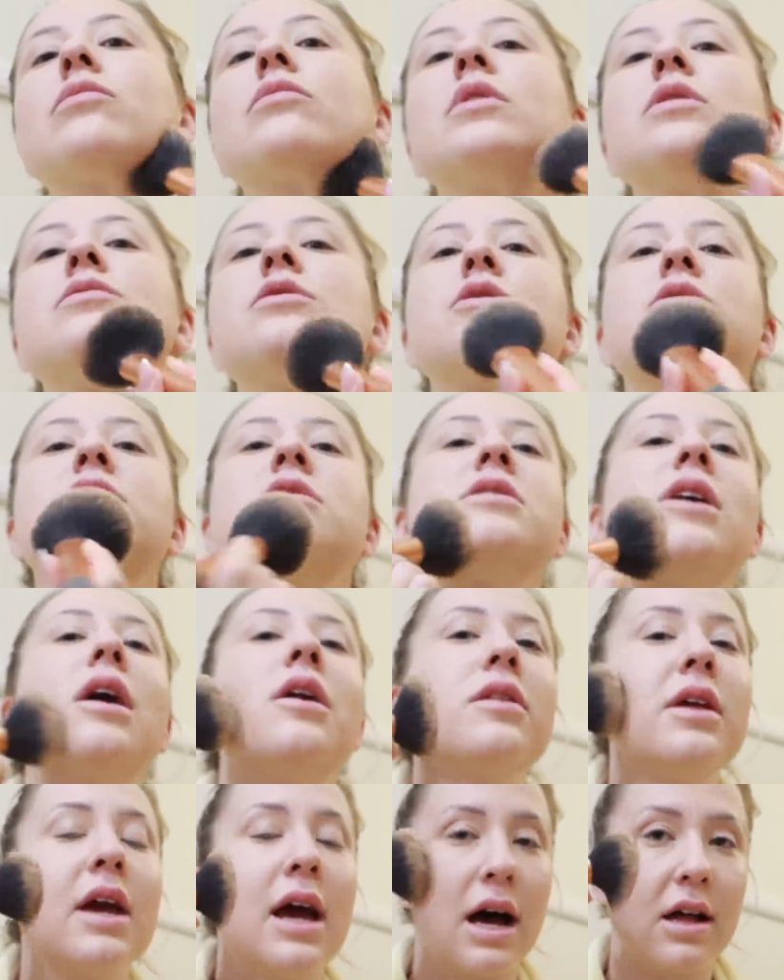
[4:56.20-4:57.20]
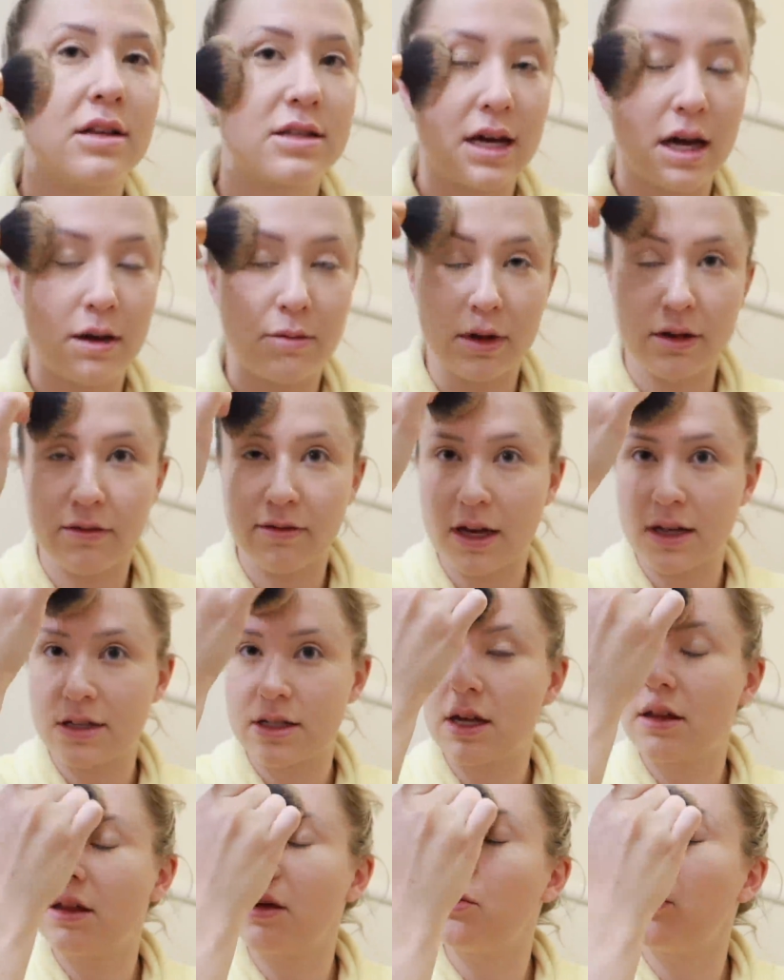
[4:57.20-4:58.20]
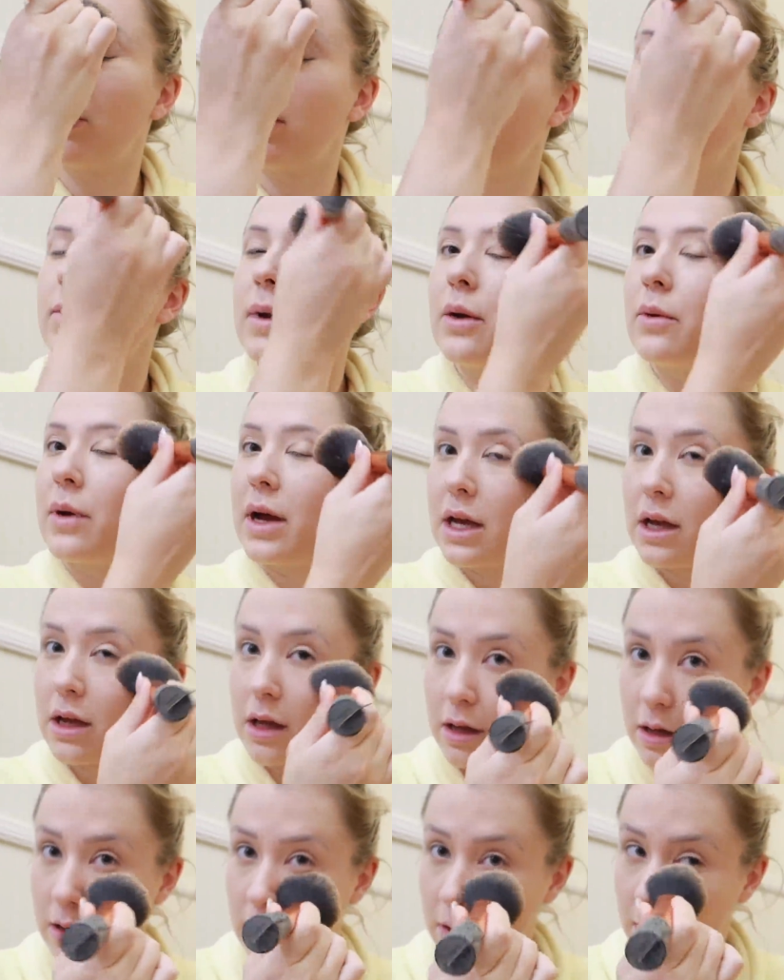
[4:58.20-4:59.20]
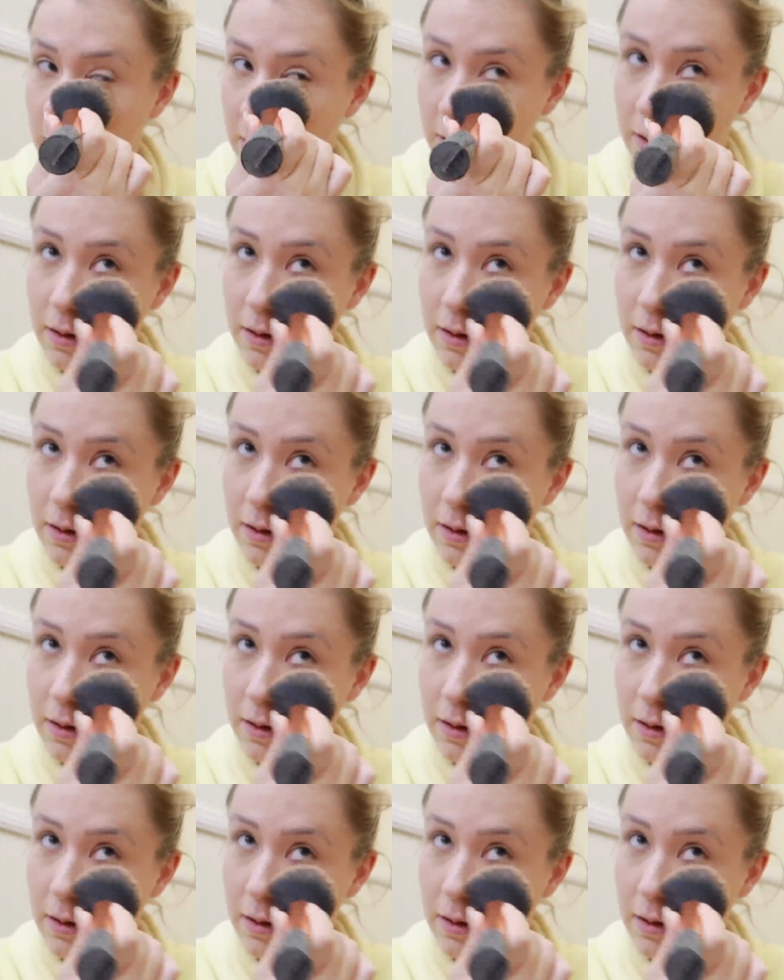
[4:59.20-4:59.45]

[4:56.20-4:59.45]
and sort of start on the outside of my face and then work my way in.